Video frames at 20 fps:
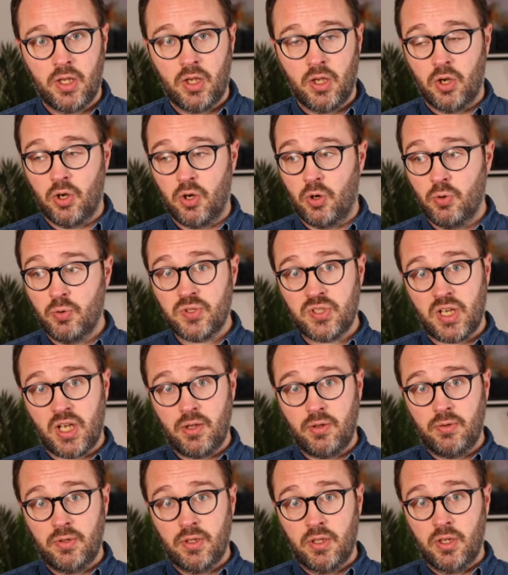
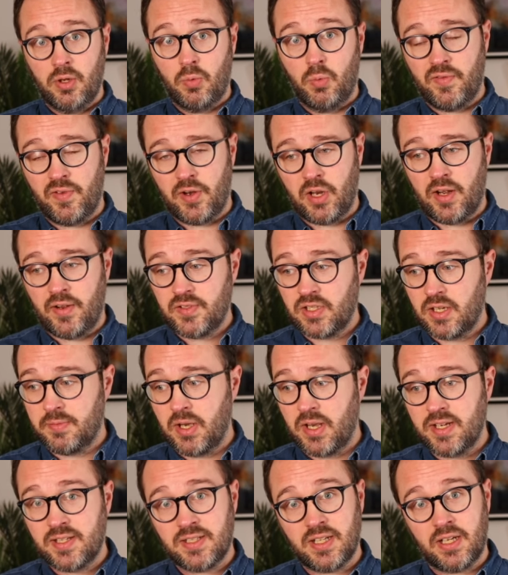Also, with a Lifetime
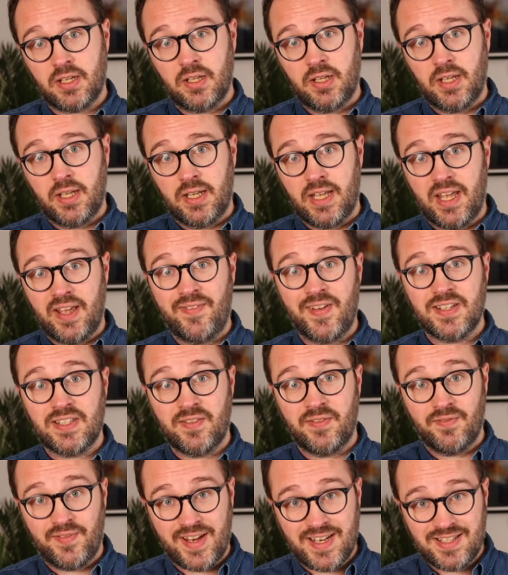ISA, if it's
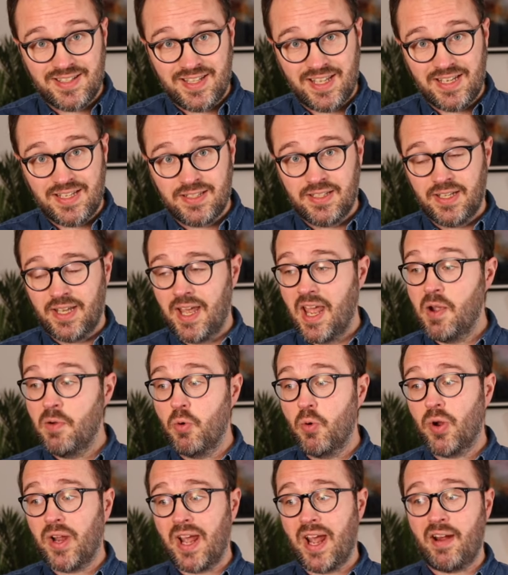invested, it will
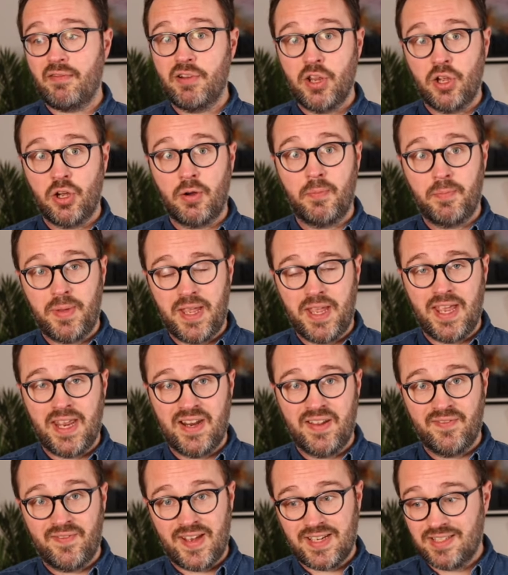carry on being
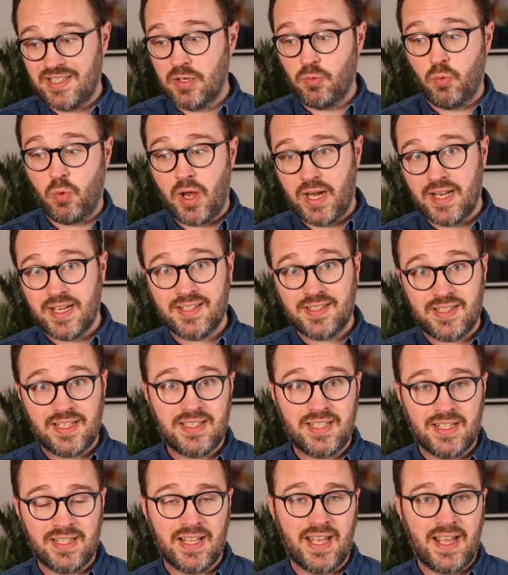invested while it's
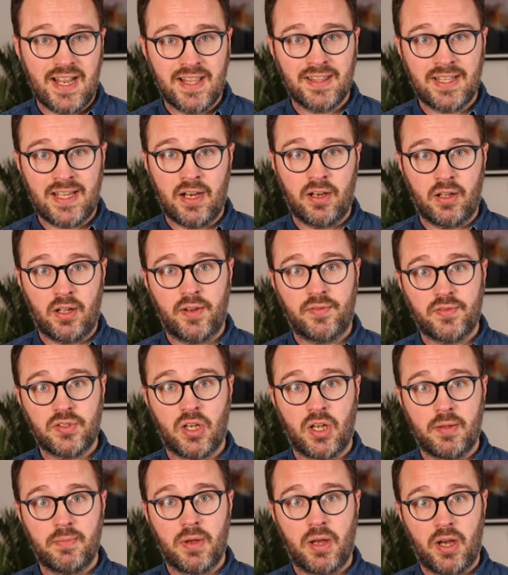sitting there in that
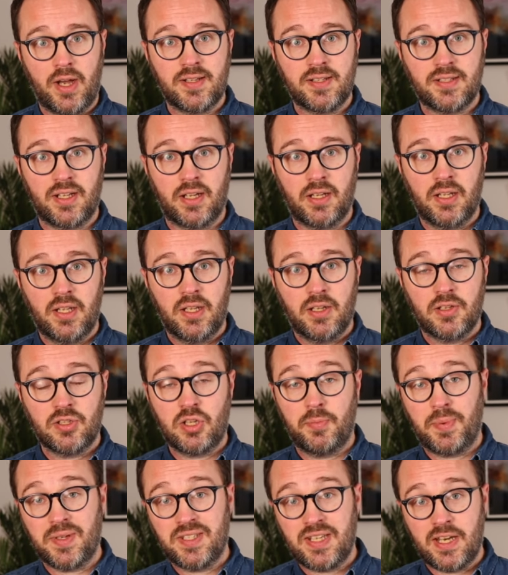Lifetime ISA. So
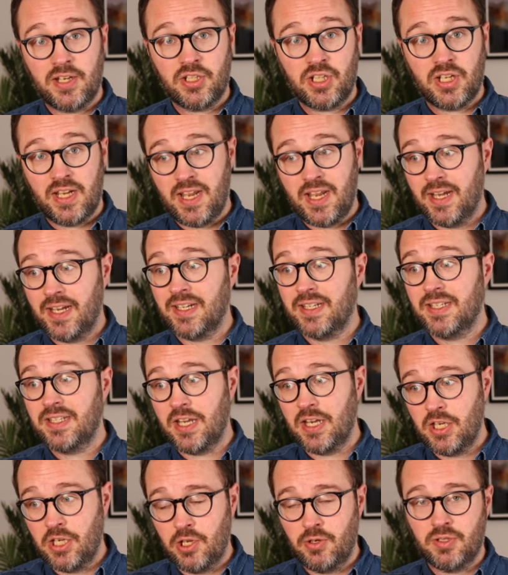potentially it
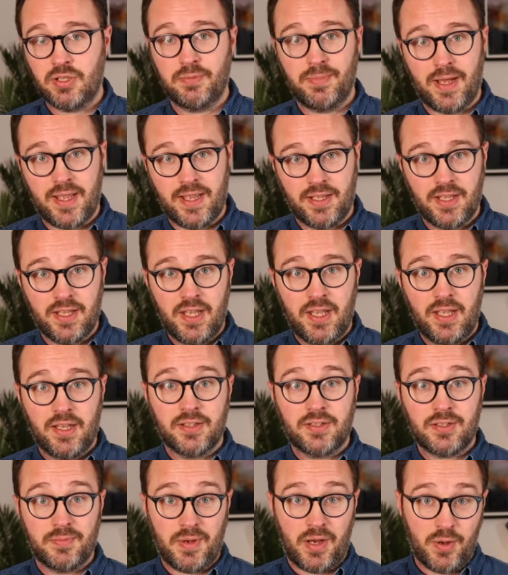continue to make
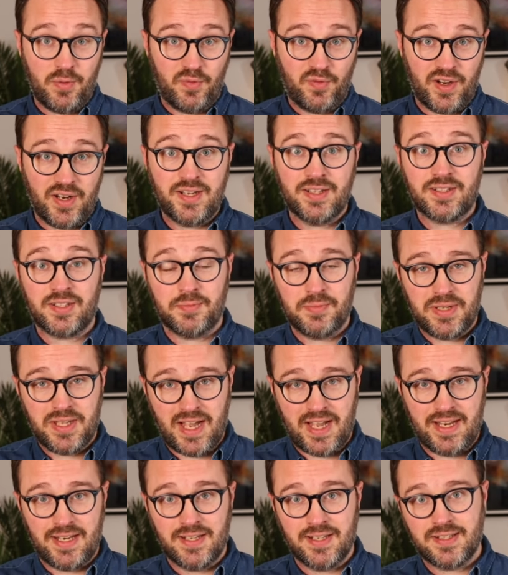some, hopefully, some
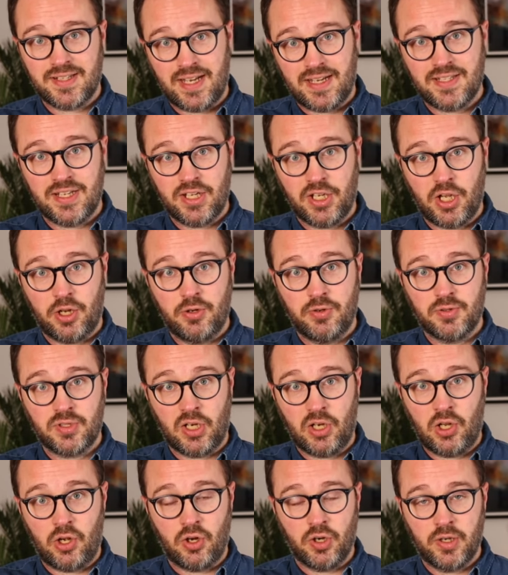gains as it goes
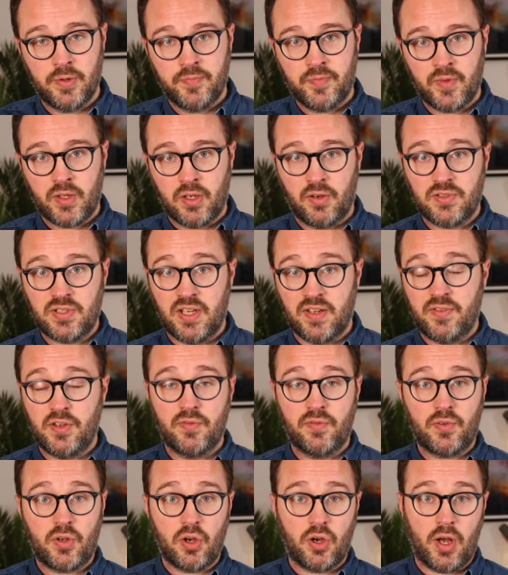along. Obviously, if
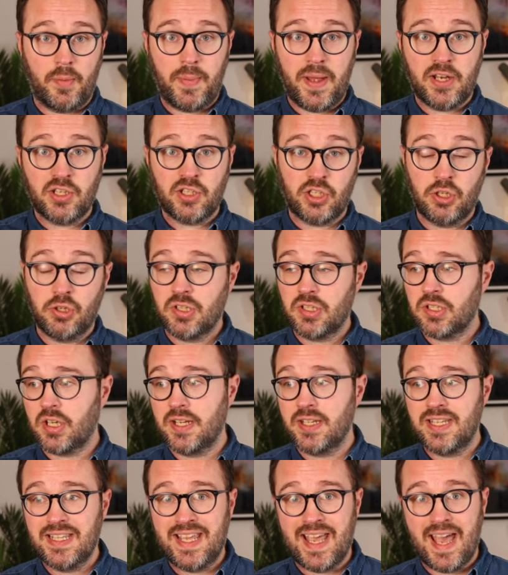you've got a pension, you decide
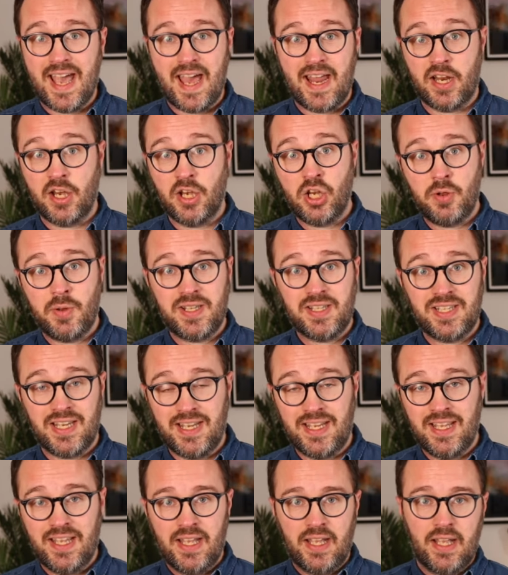to get an
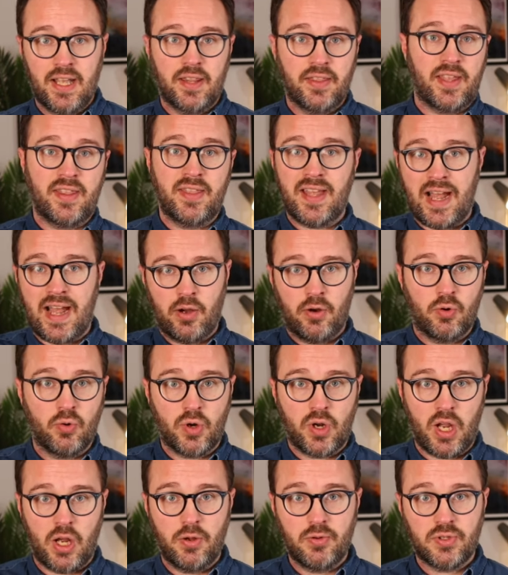annuity, then that all
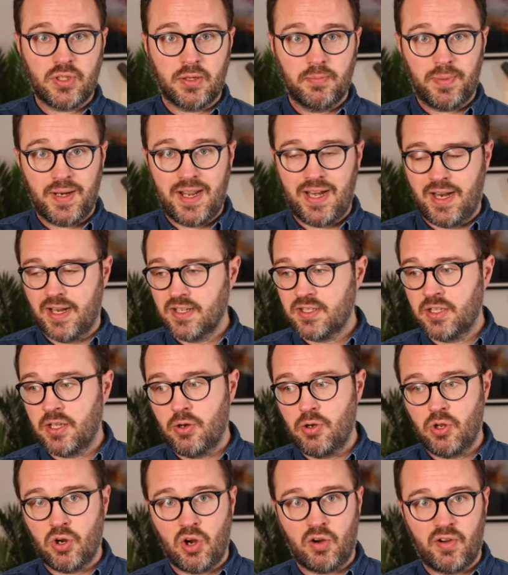goes completely. It's no
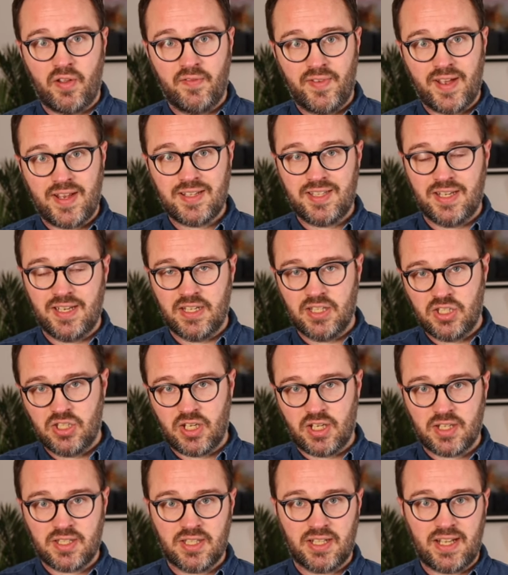longer invested. It's
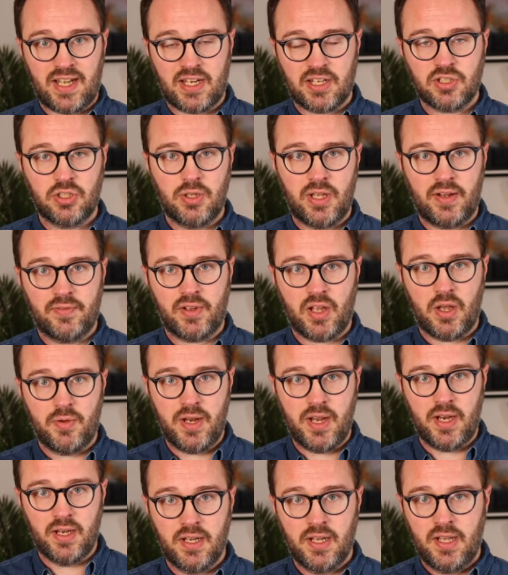just the cash that you have going
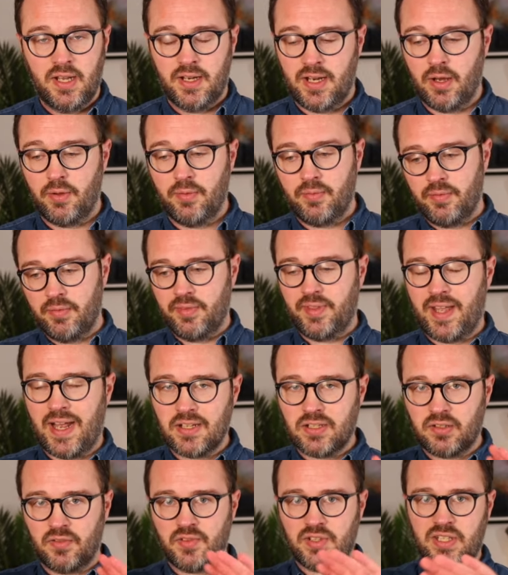in. Now, that's
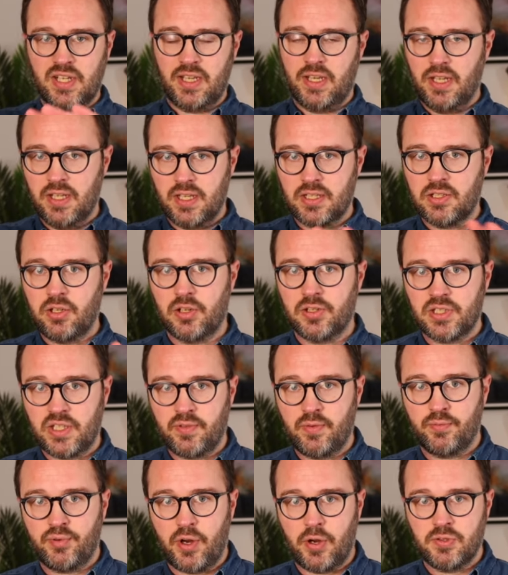obviously, there's lots of
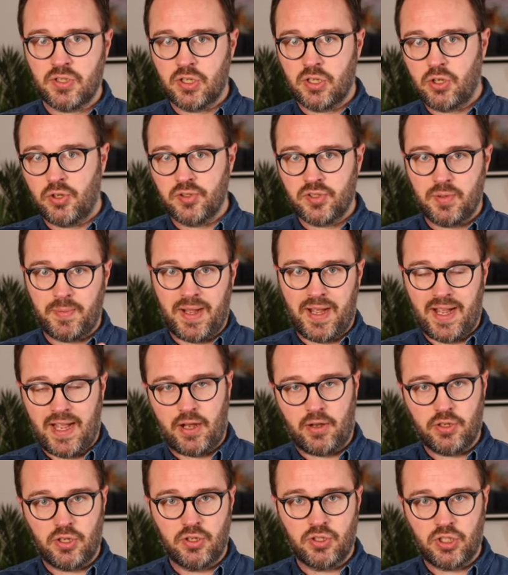different pros and cons about how
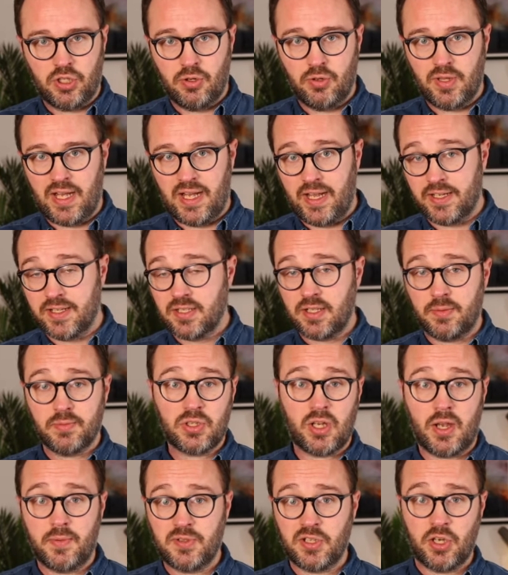you do that. And
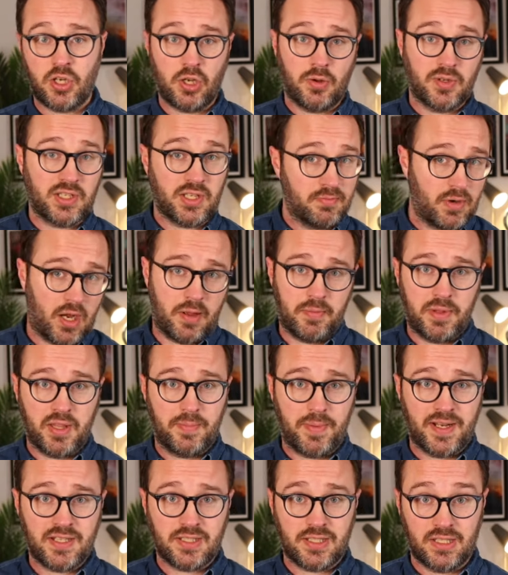sometimes an annuity might be the
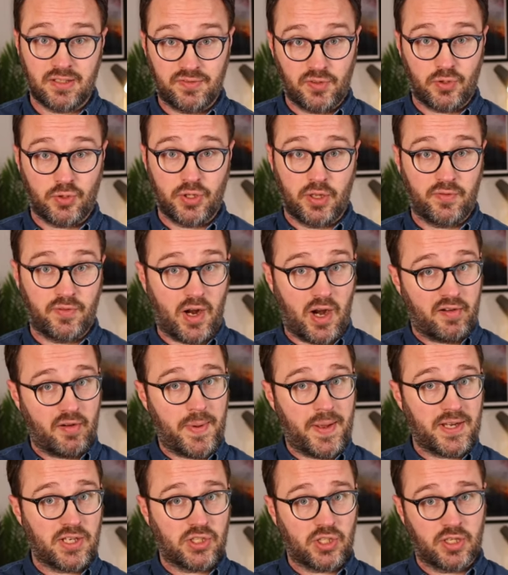best thing for you via a
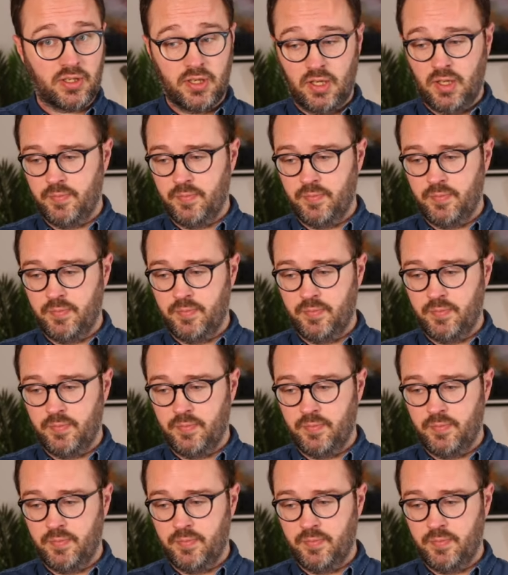pension